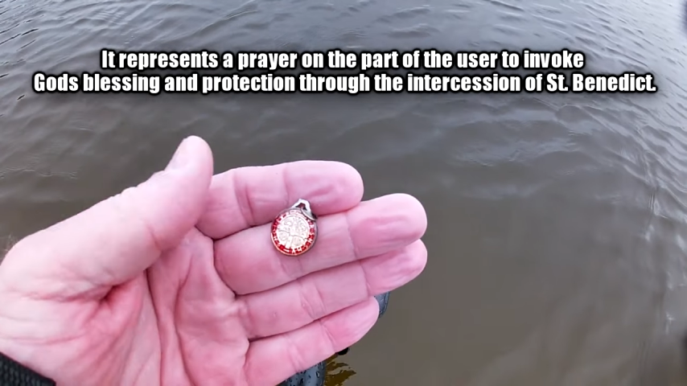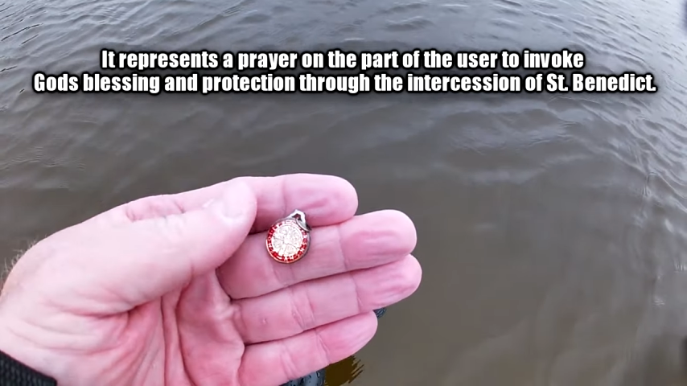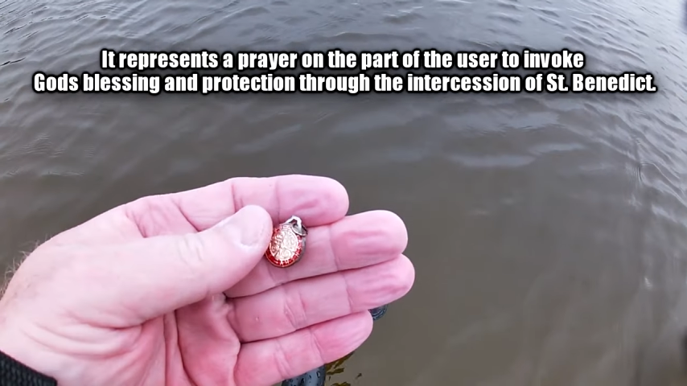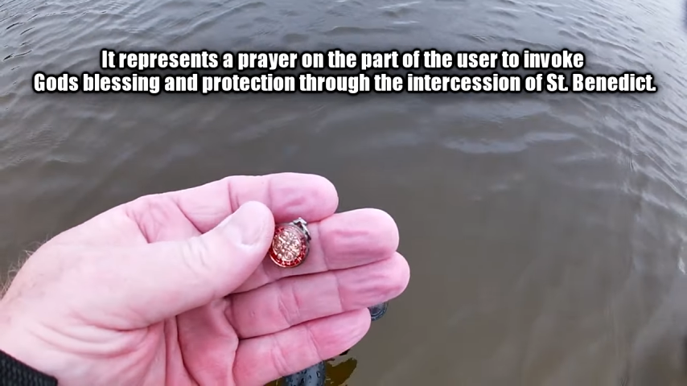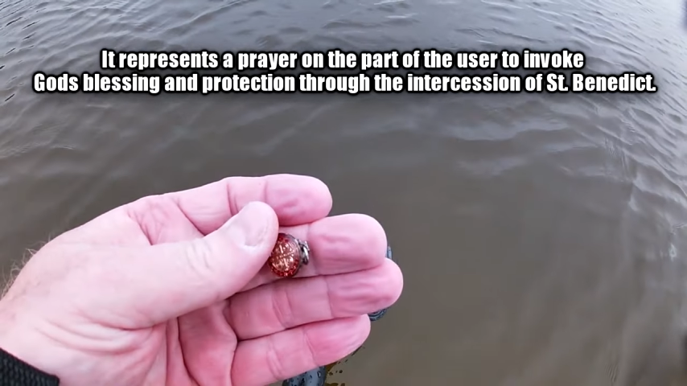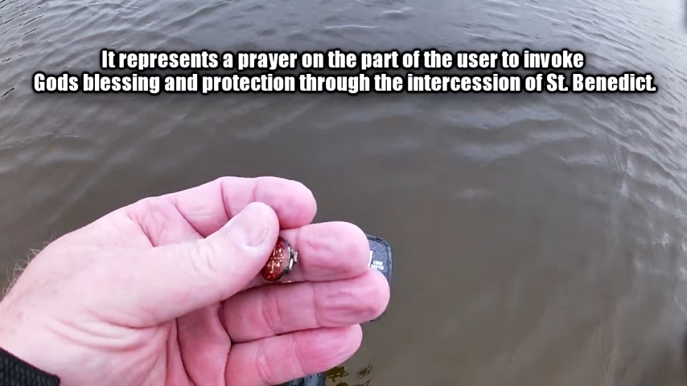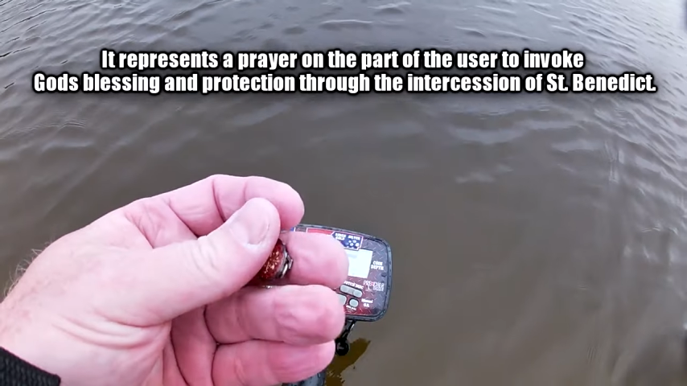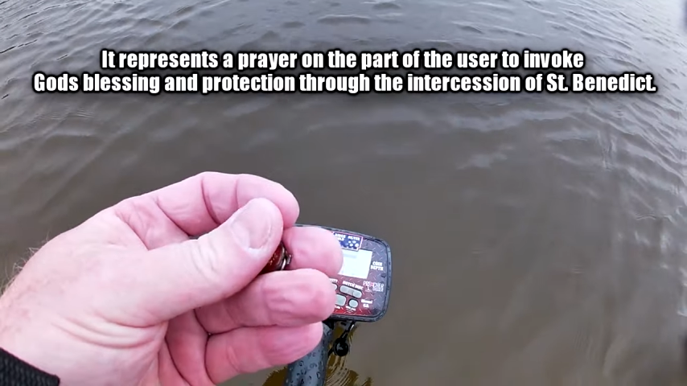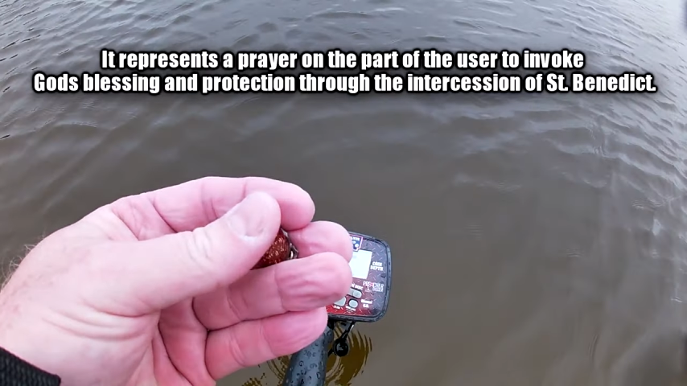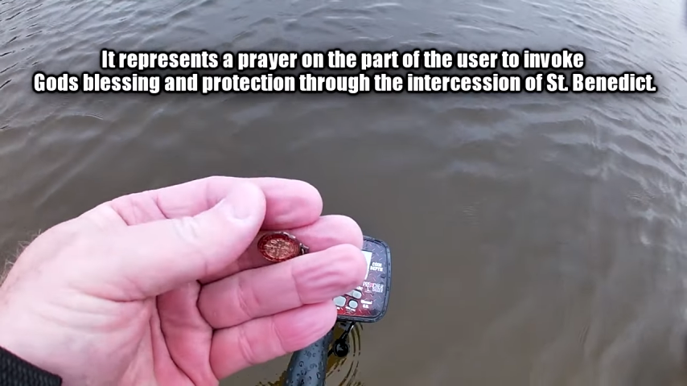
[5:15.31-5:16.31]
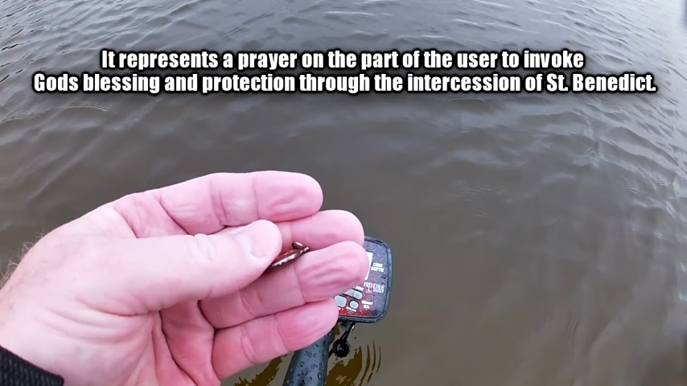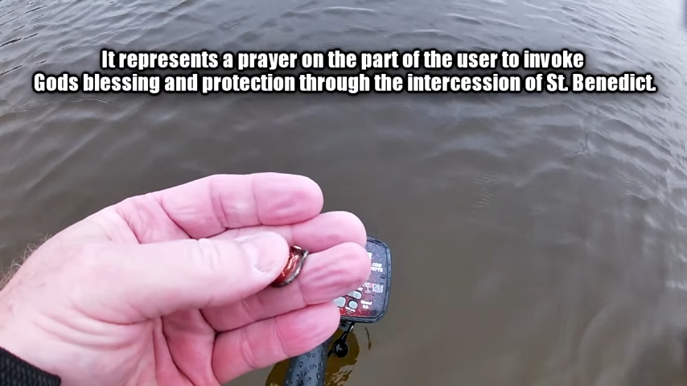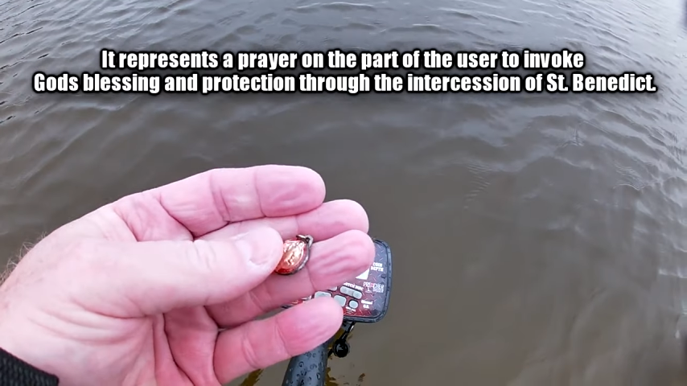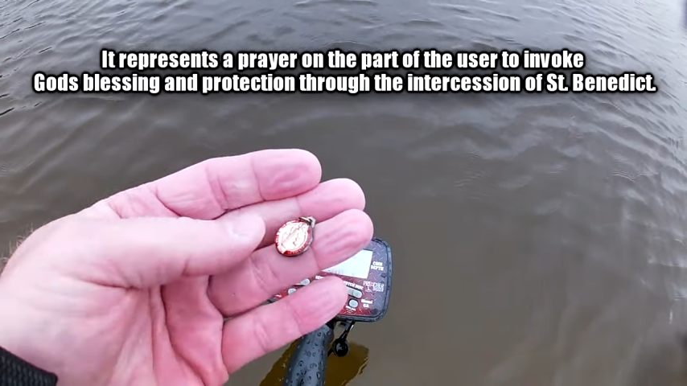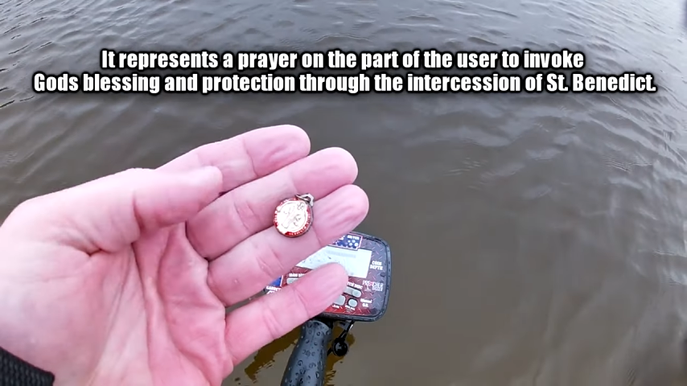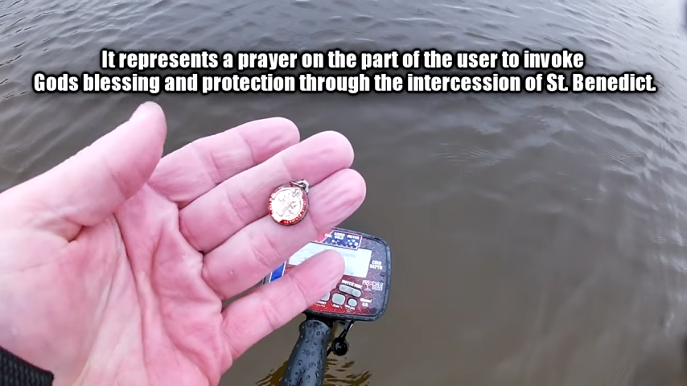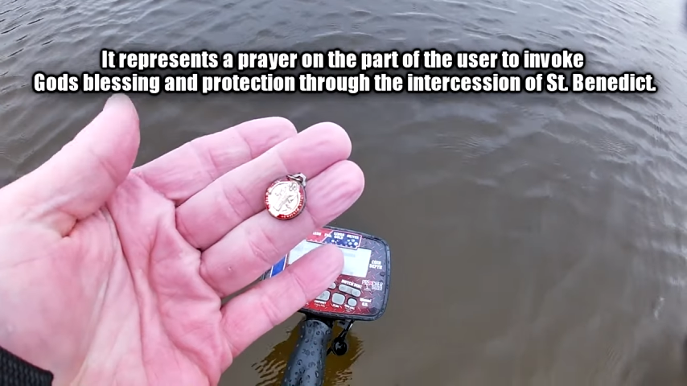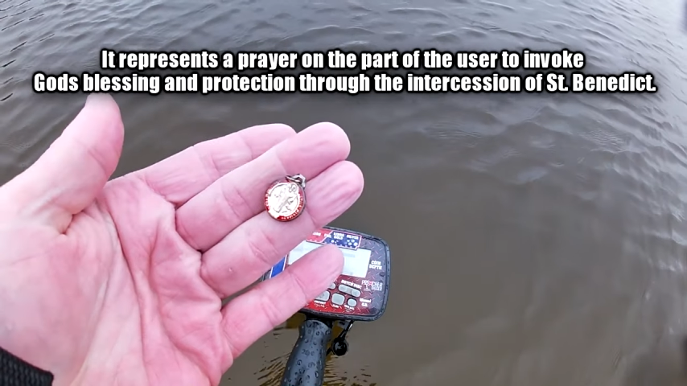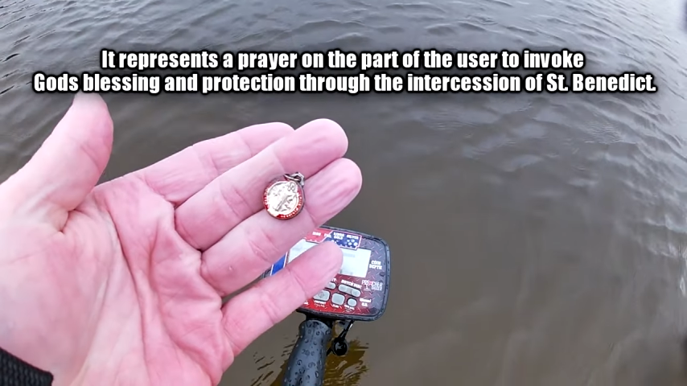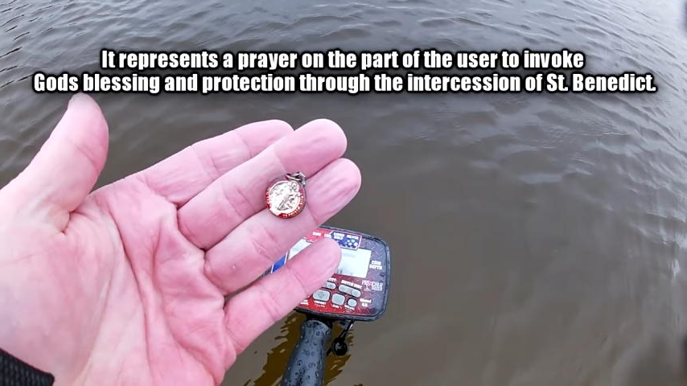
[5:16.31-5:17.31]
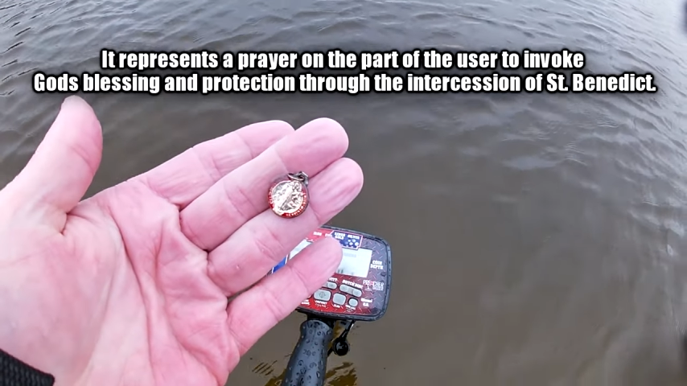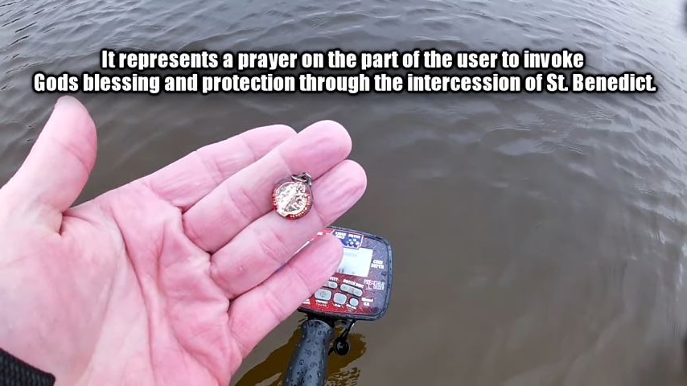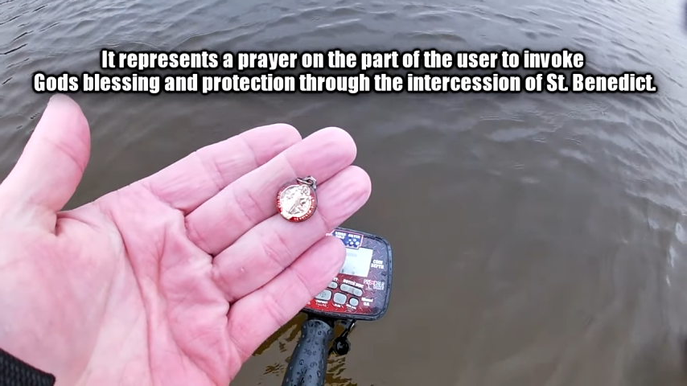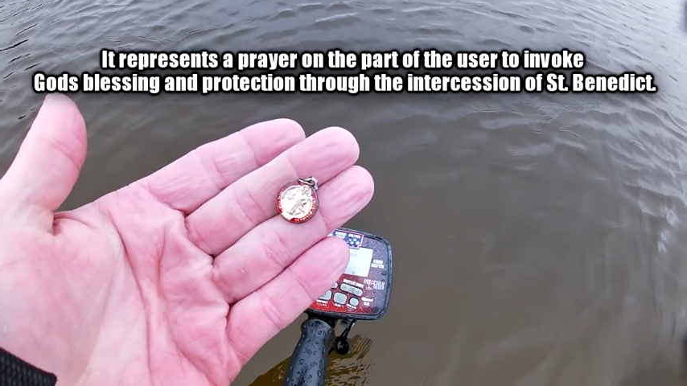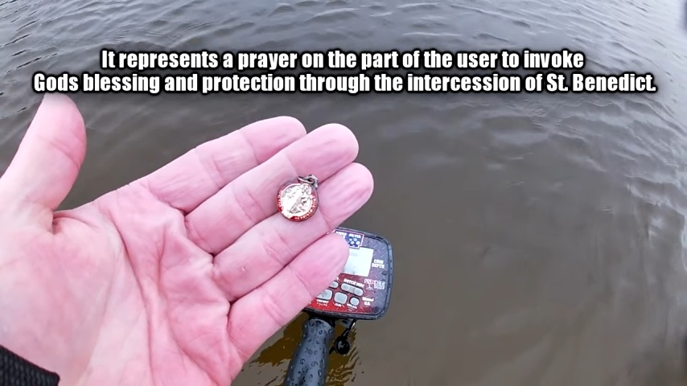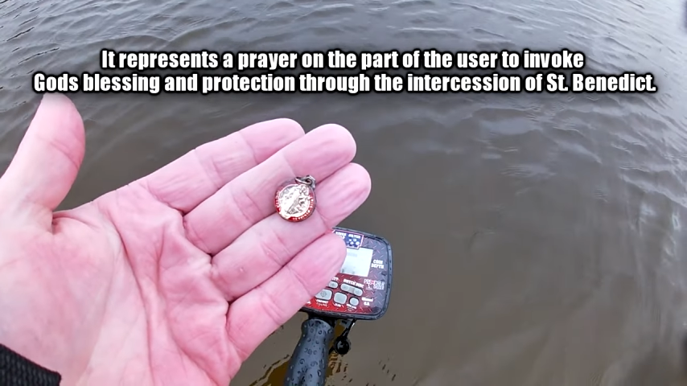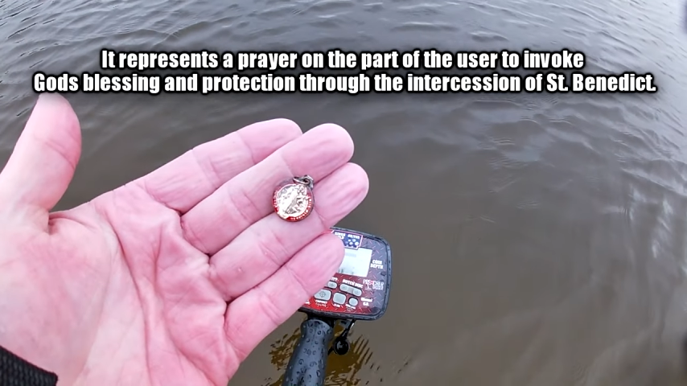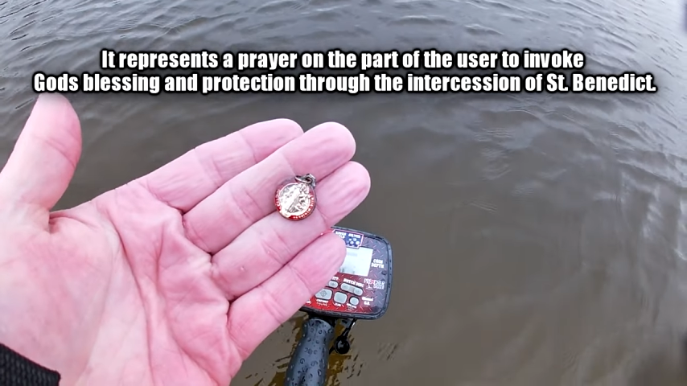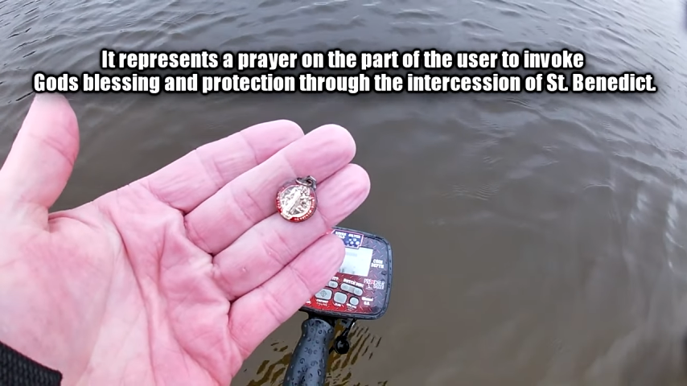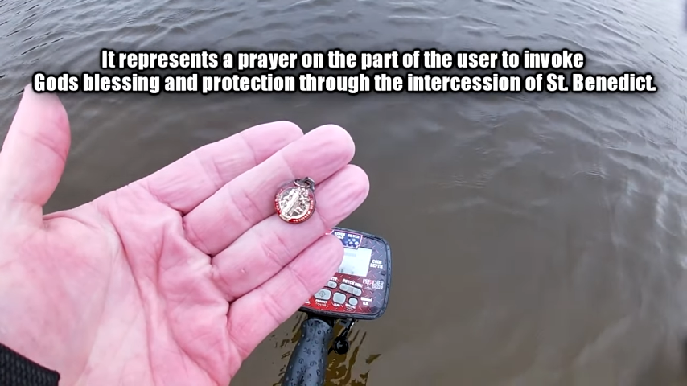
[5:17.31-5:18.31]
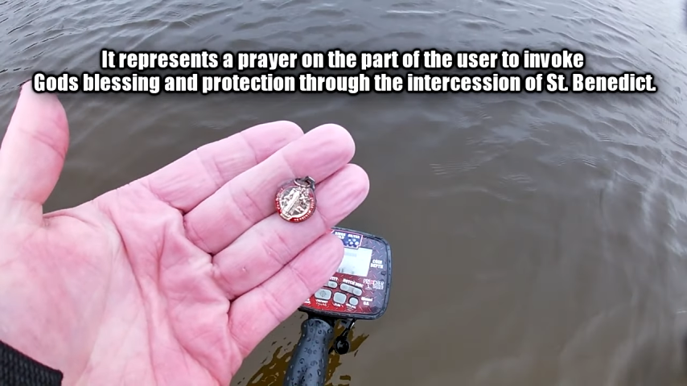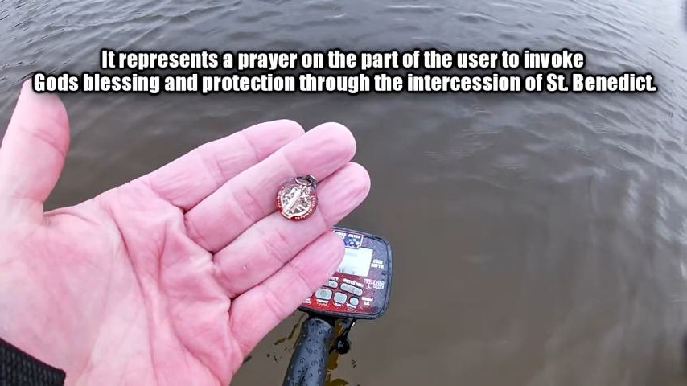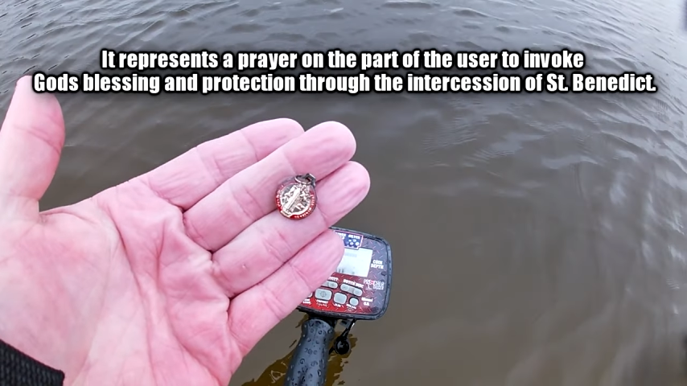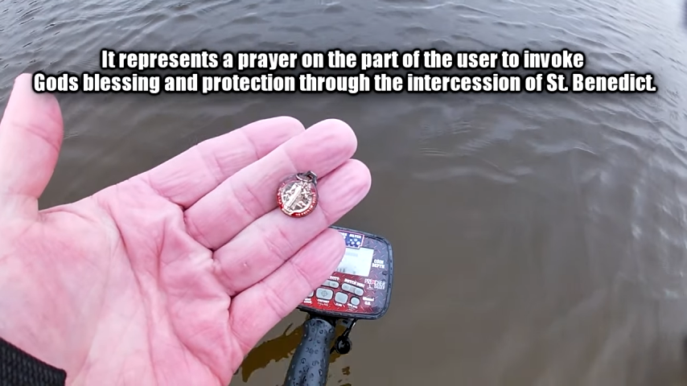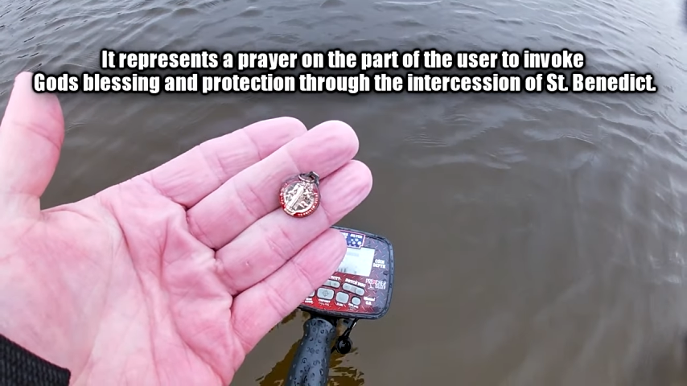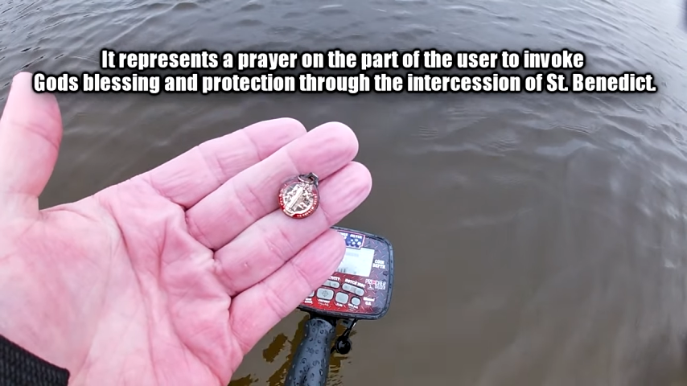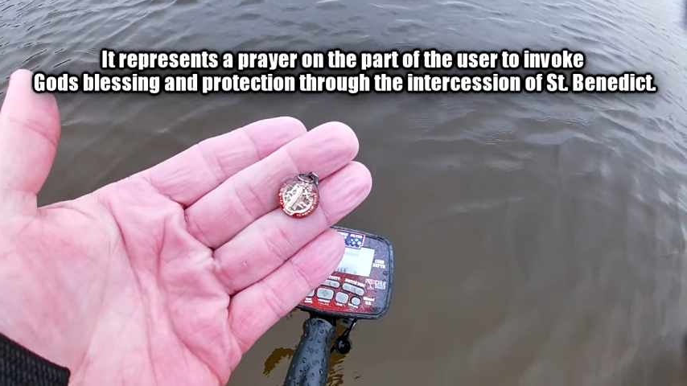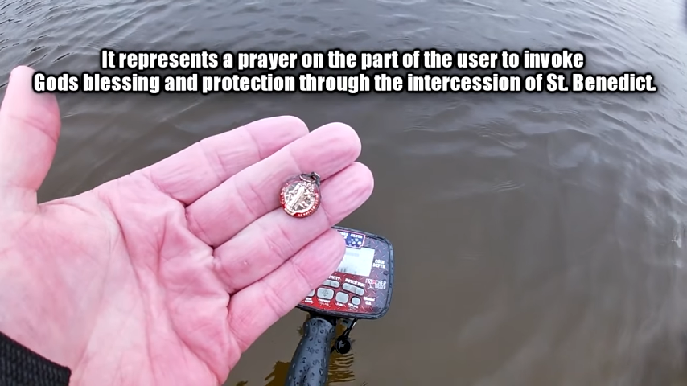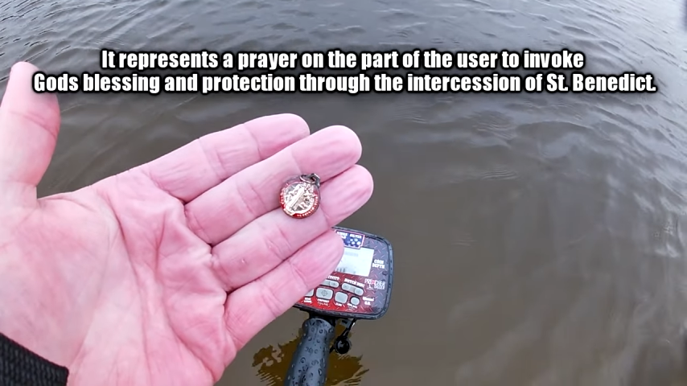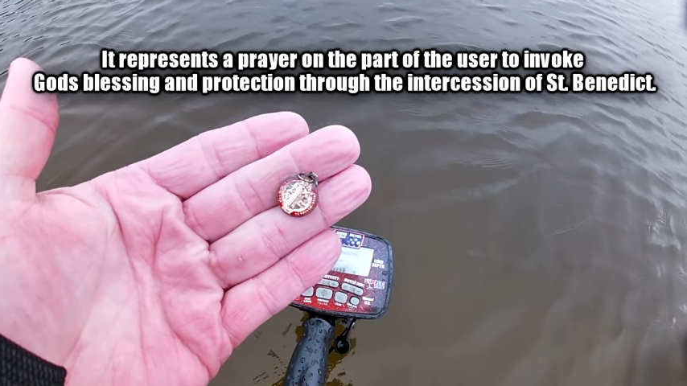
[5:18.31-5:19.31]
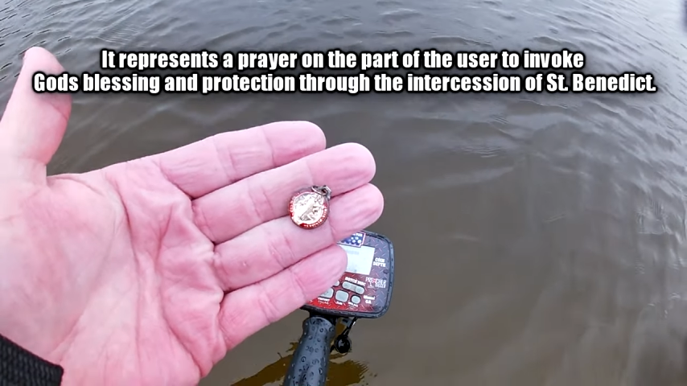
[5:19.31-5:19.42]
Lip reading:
[unreadable: no face in view]